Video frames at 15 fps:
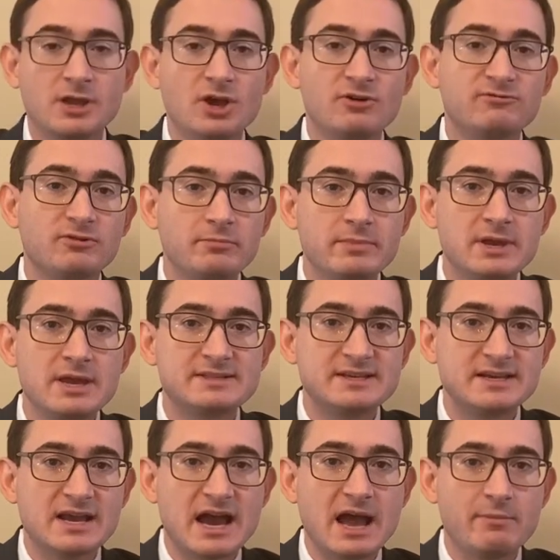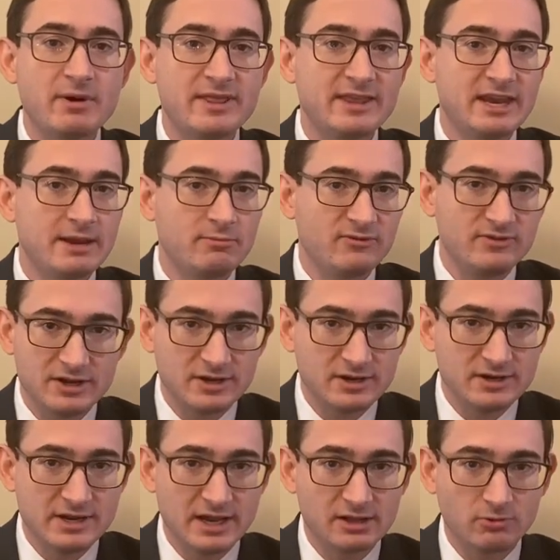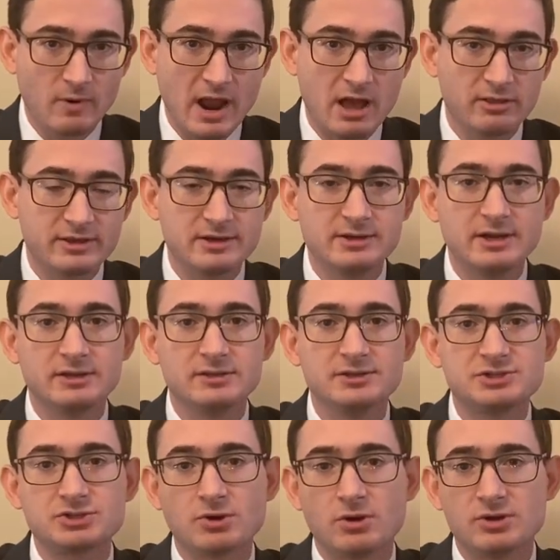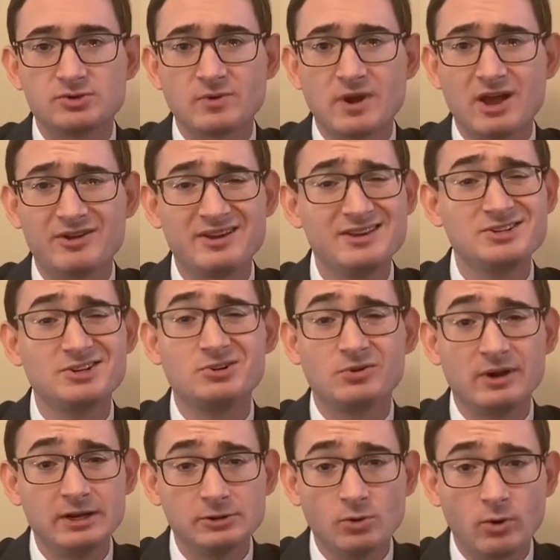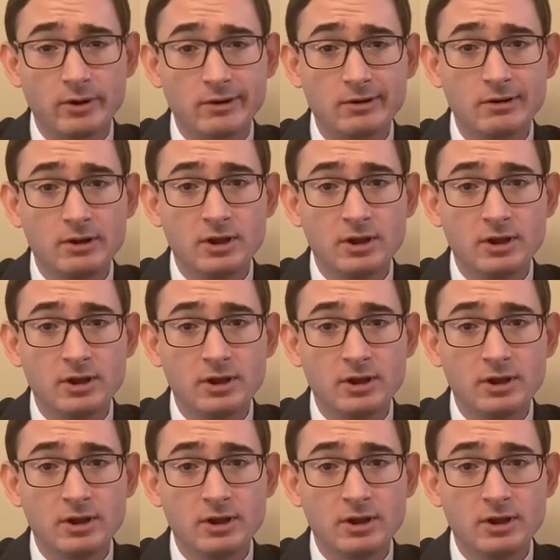For me, it's a guy by the name of Nick Rowley, Nicholas Charles Rowley. He's a great lawyer.